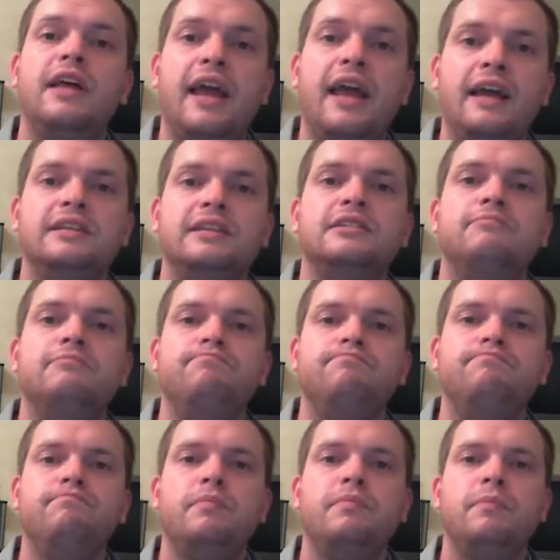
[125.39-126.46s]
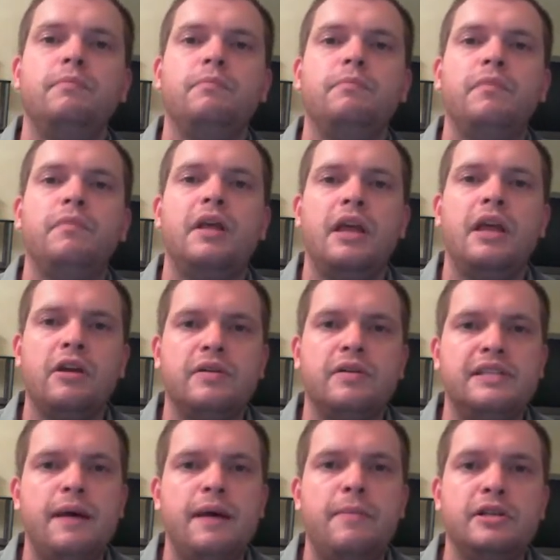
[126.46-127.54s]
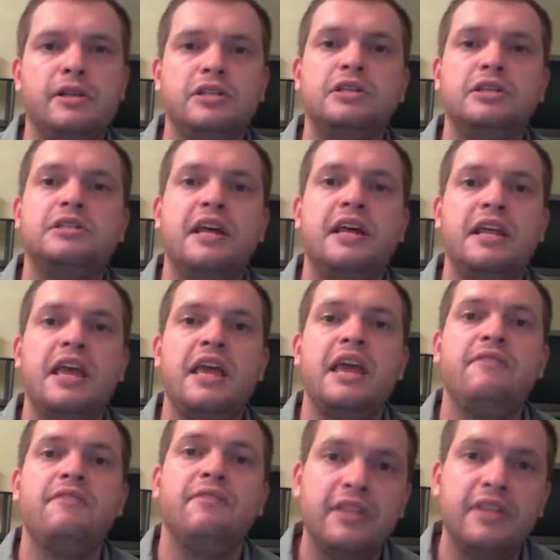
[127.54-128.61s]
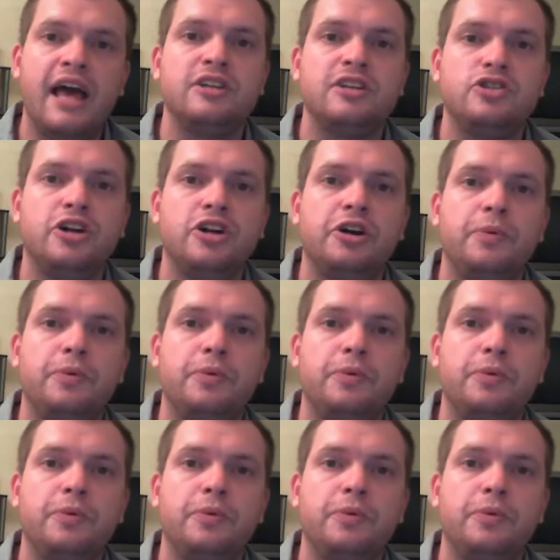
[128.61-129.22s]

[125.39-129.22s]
And here is that message that he gave last year.